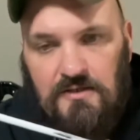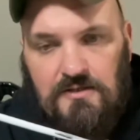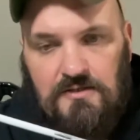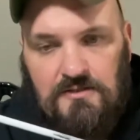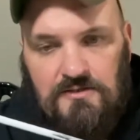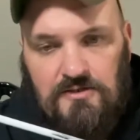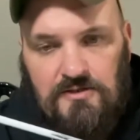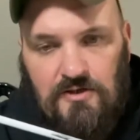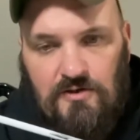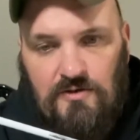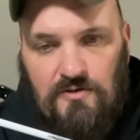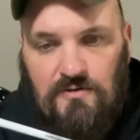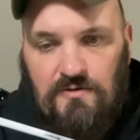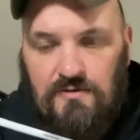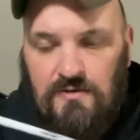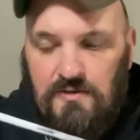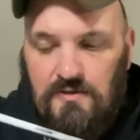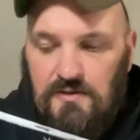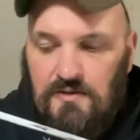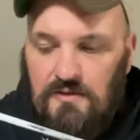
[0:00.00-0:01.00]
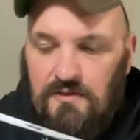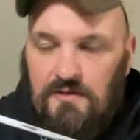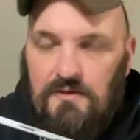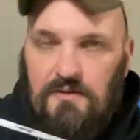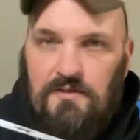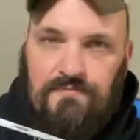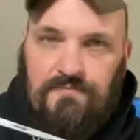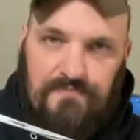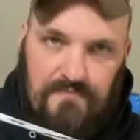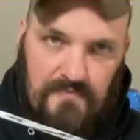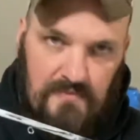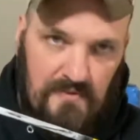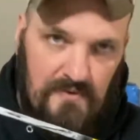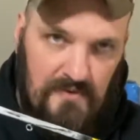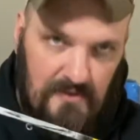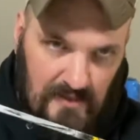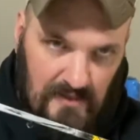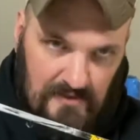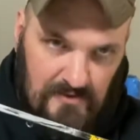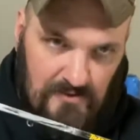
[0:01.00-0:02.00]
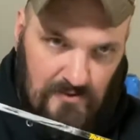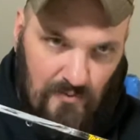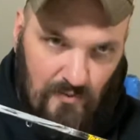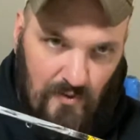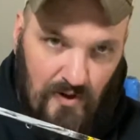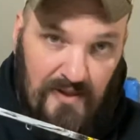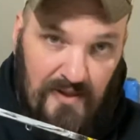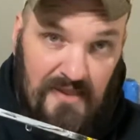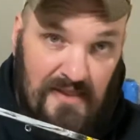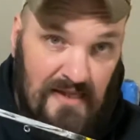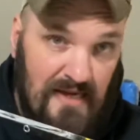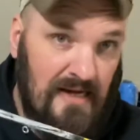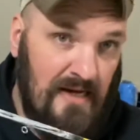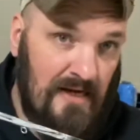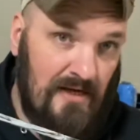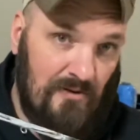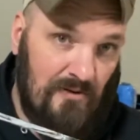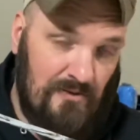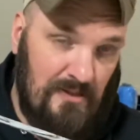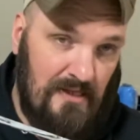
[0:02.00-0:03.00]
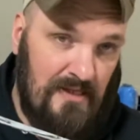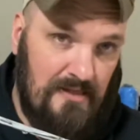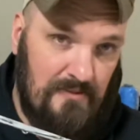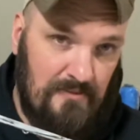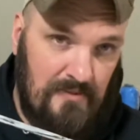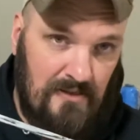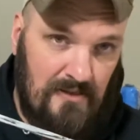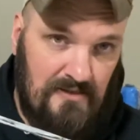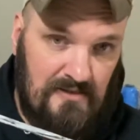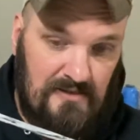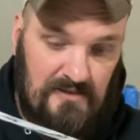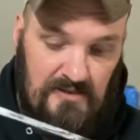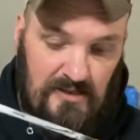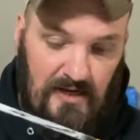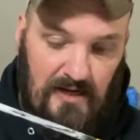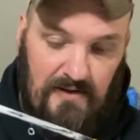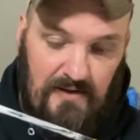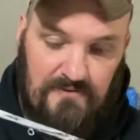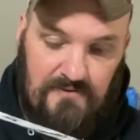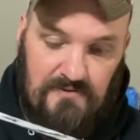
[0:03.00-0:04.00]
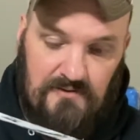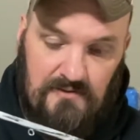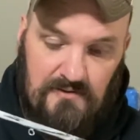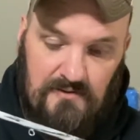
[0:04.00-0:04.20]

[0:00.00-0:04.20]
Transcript: So that's the one thing I don't like about these shafts.